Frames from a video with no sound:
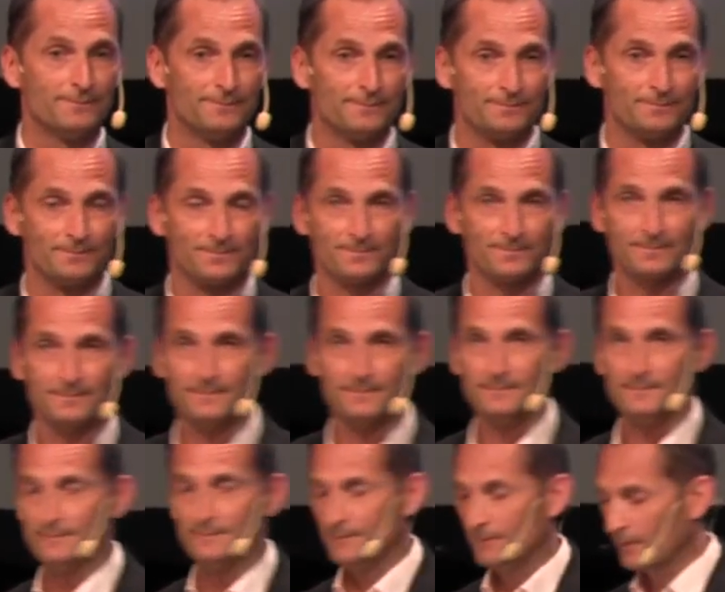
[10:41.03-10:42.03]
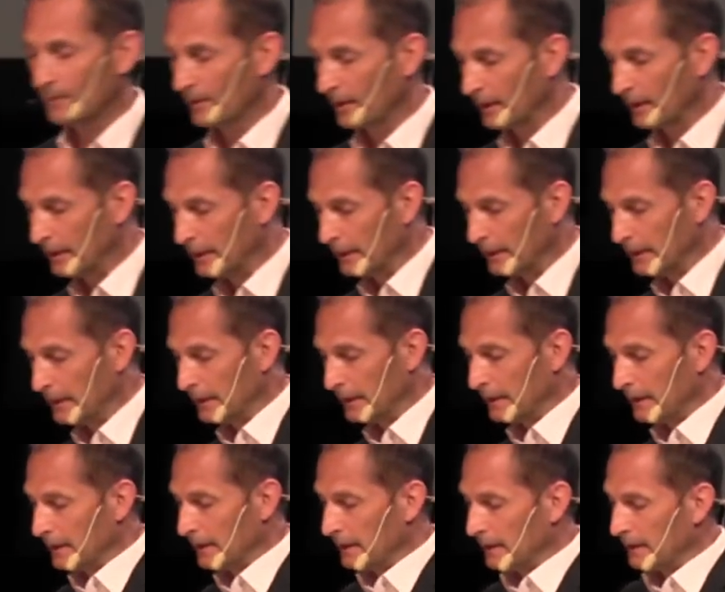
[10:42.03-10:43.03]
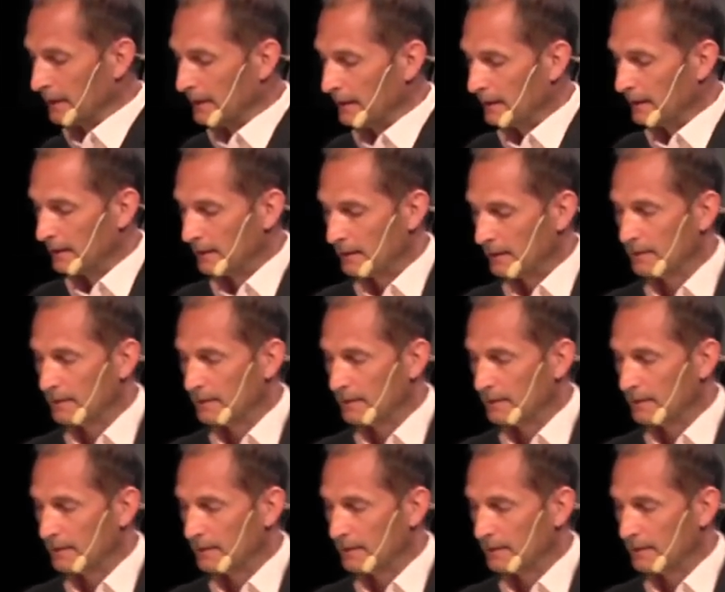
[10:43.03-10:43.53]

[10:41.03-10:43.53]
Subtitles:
(no one is talking)